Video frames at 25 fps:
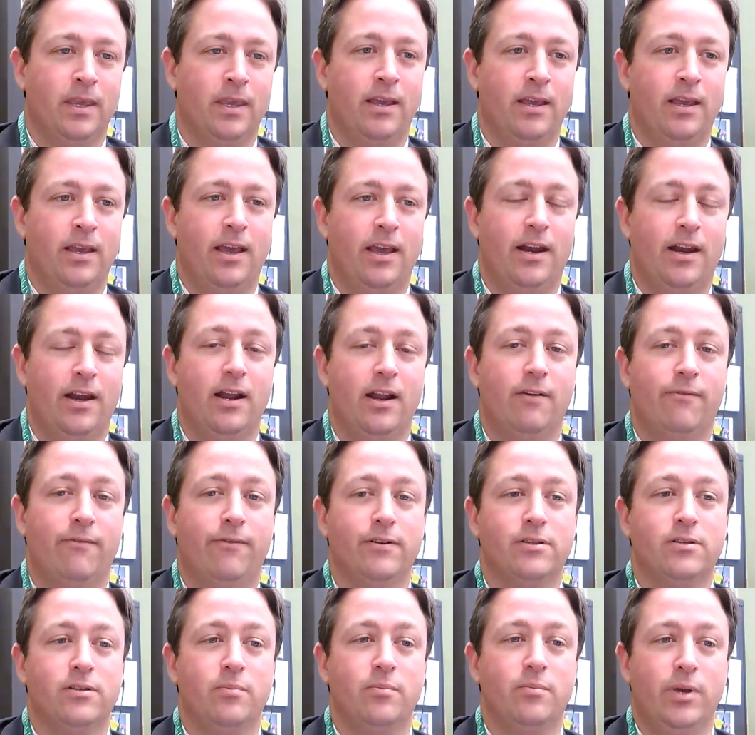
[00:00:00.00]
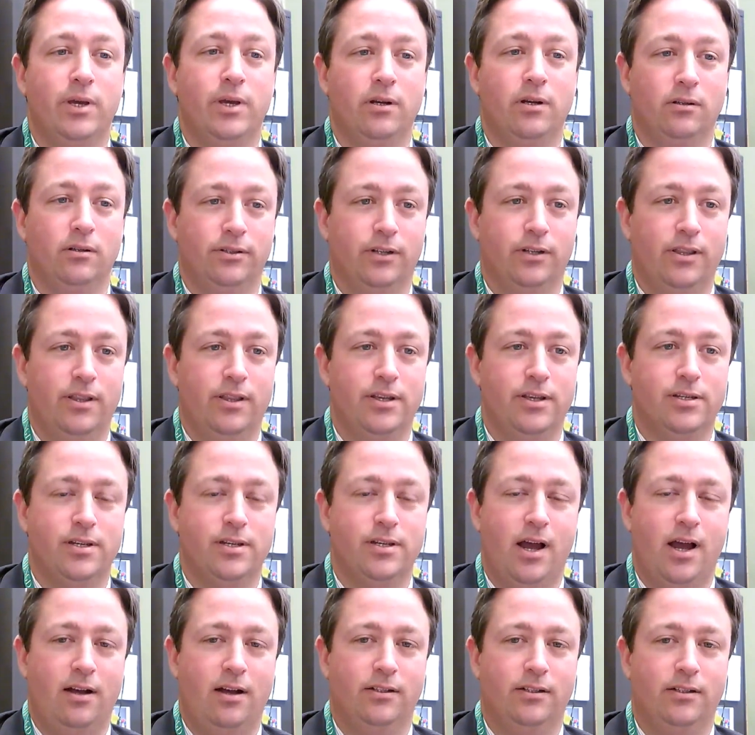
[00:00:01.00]
In an effort to build on this
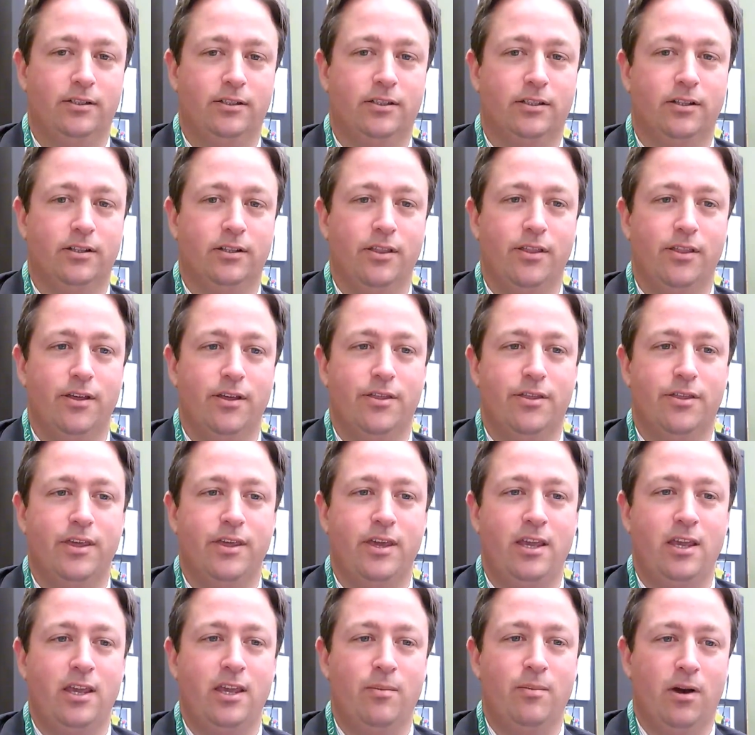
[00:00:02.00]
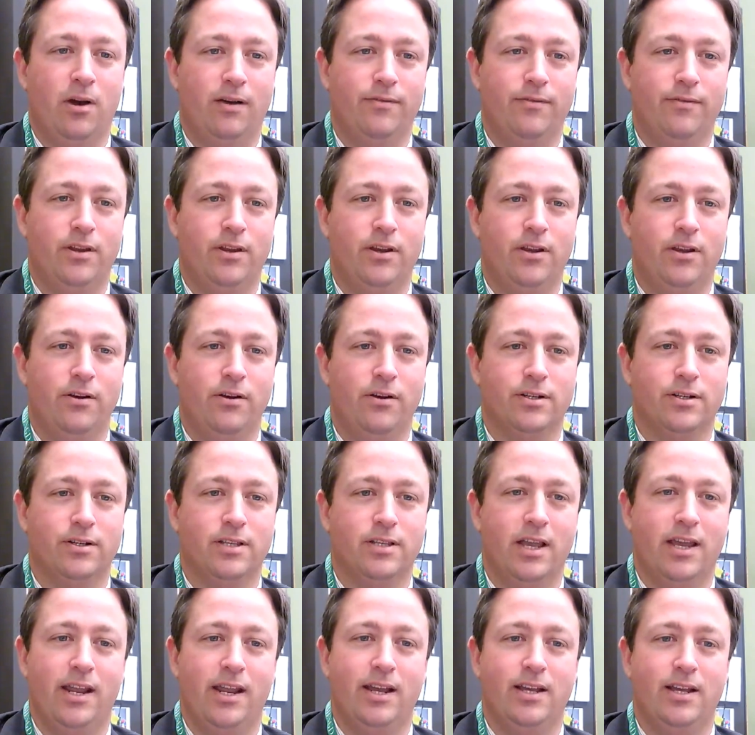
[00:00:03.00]
knowledge, the theme of the New York
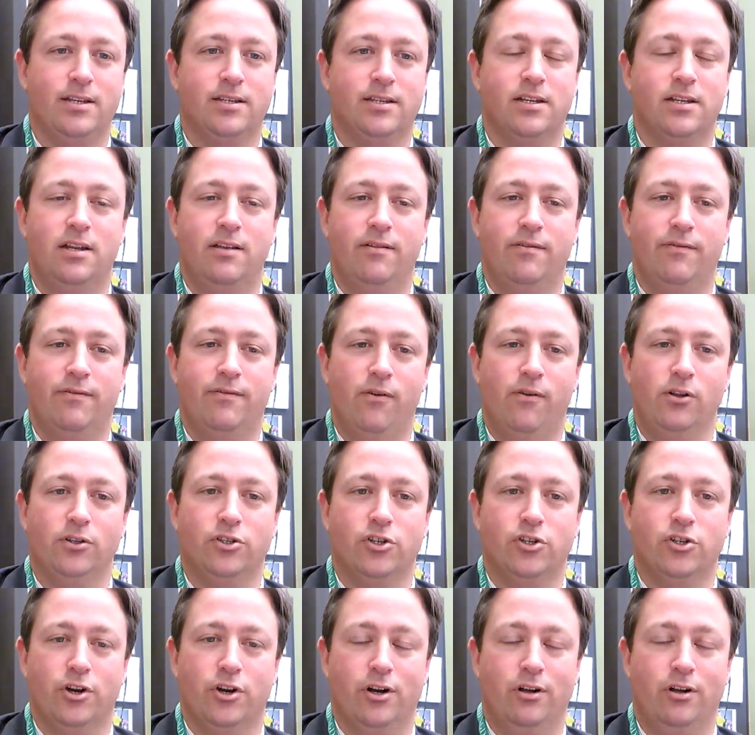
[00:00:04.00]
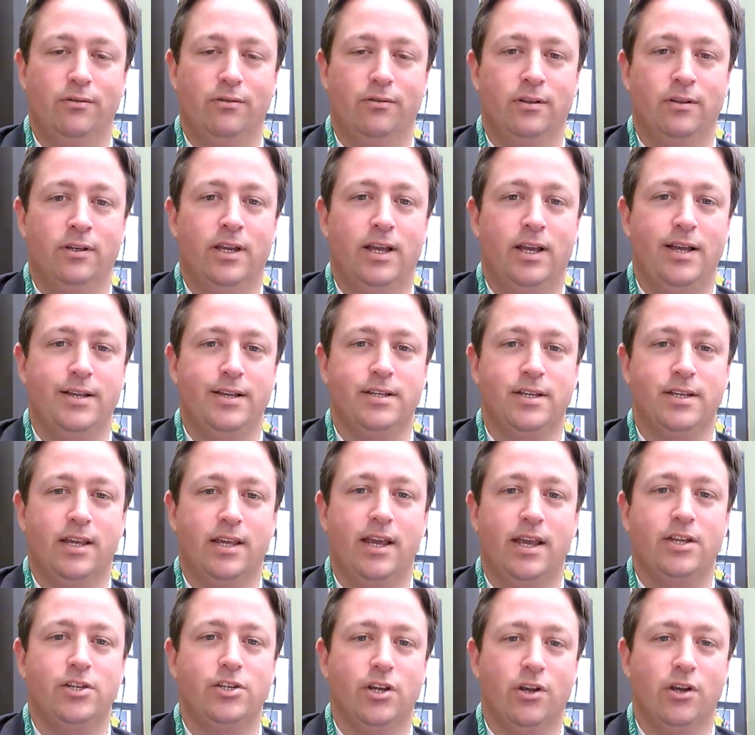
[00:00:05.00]
State ASCD Fall Journal is
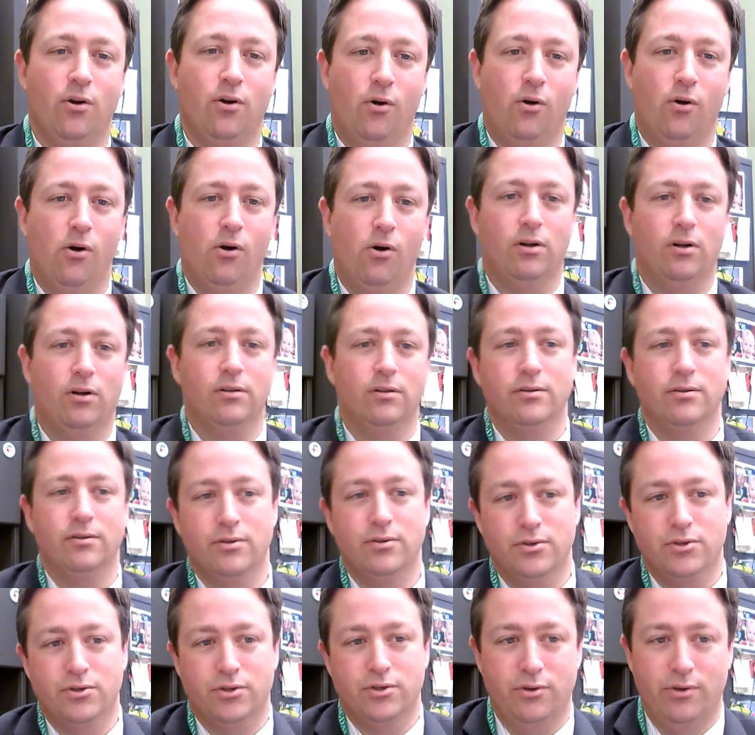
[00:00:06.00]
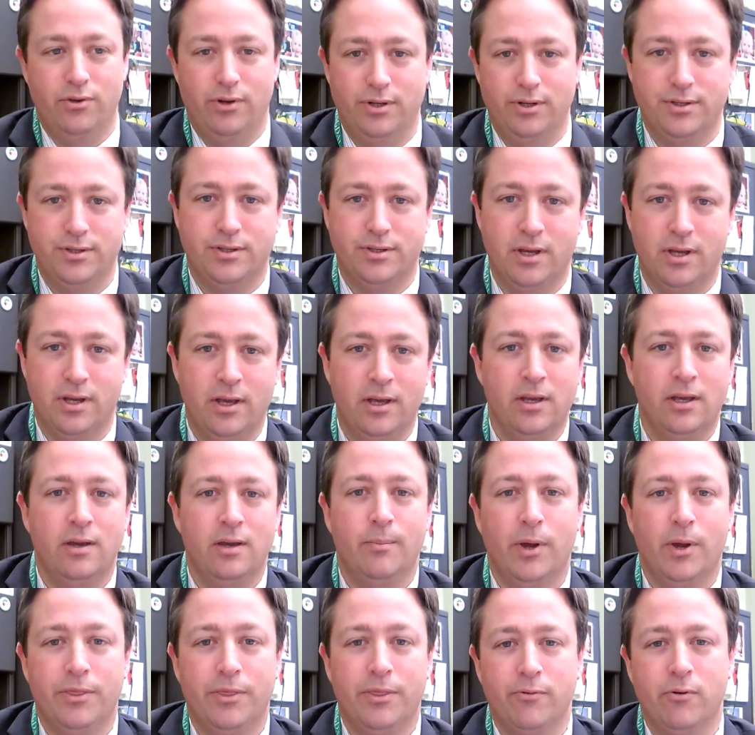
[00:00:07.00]
engaging all students,
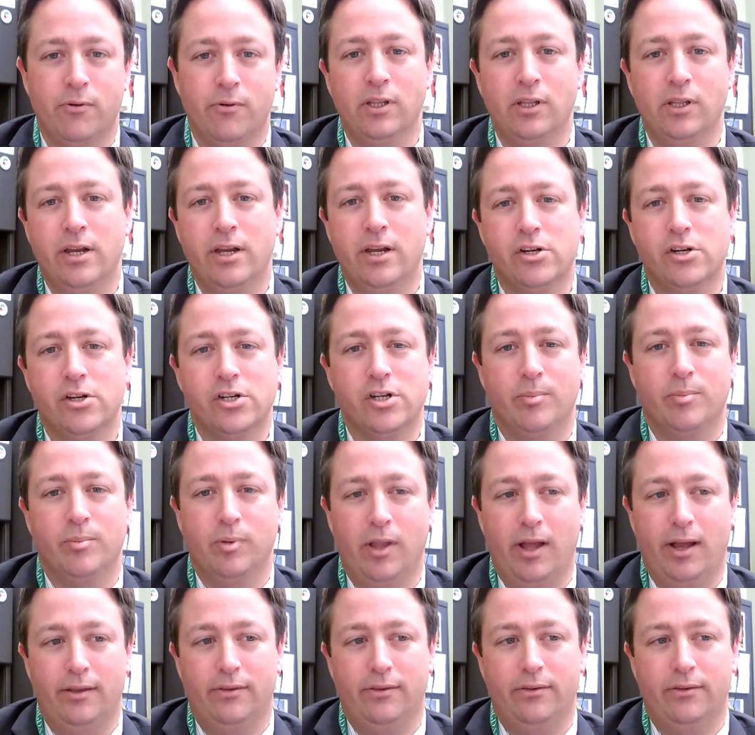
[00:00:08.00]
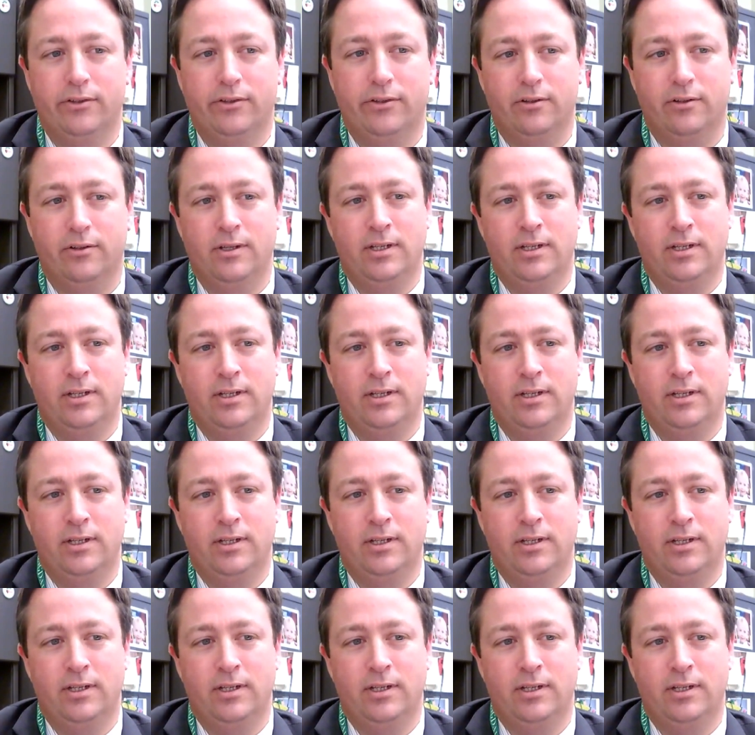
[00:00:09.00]
but through a leadership lens.